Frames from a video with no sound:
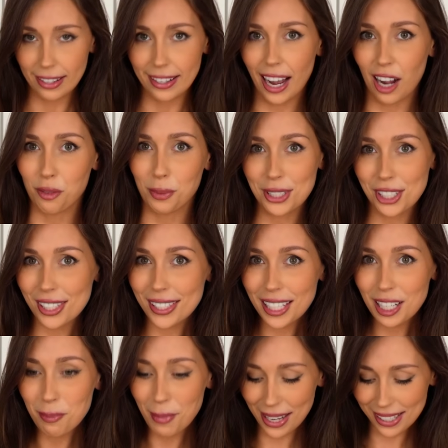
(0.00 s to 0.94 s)
Now we're just
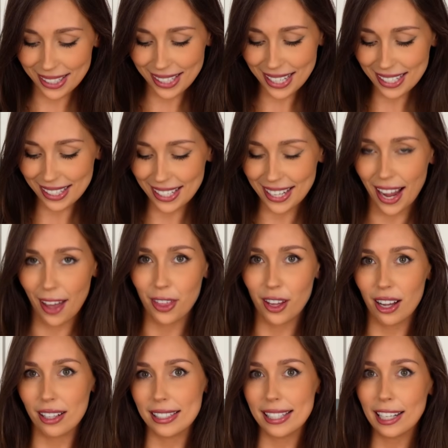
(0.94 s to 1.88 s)
gonna mix these together
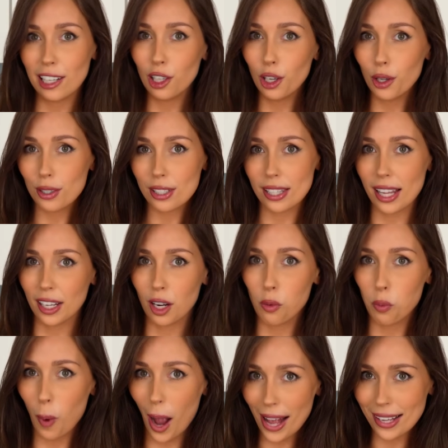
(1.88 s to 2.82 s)
until it looks like a
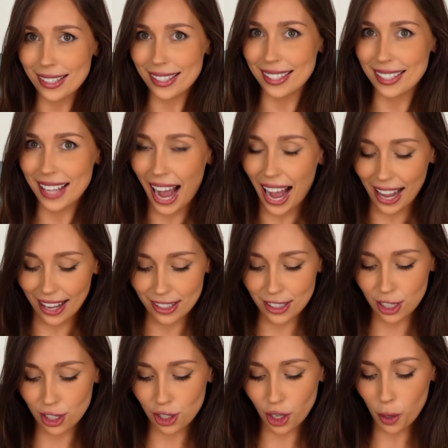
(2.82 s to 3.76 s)
wet
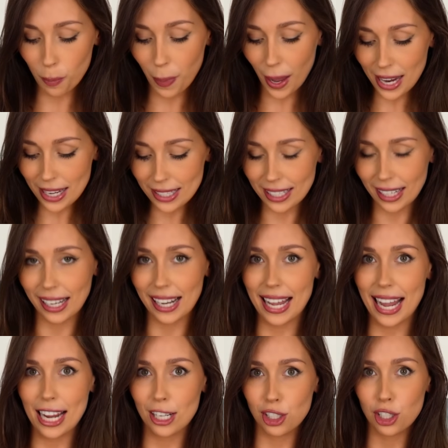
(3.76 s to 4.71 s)
sand. So
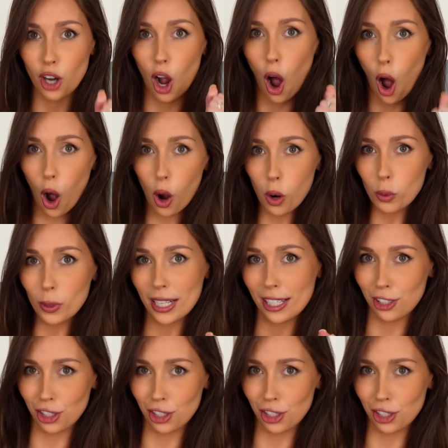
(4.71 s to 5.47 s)
basically it should hold its